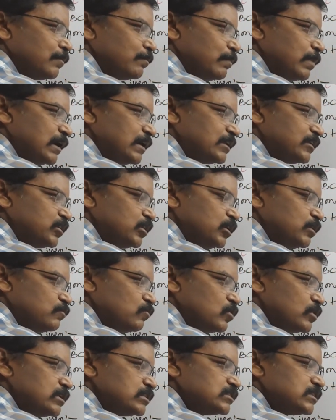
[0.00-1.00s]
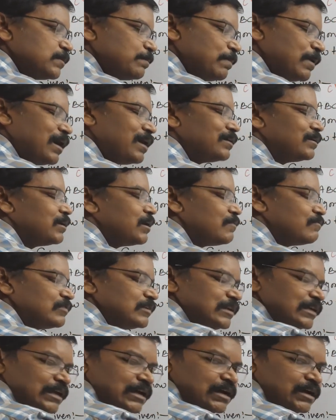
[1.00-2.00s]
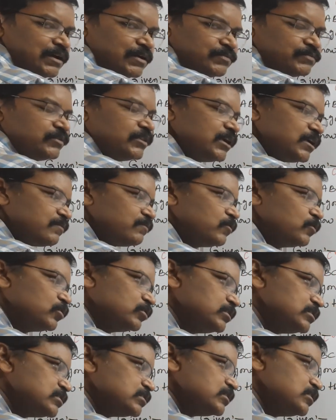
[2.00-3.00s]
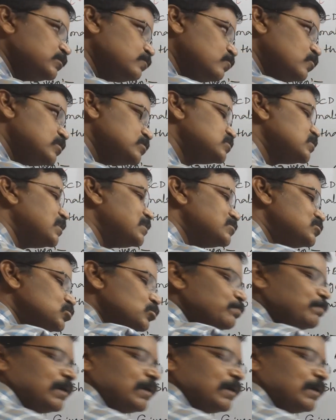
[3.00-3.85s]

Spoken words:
but EO is the part of EF. Therefore, this EO is also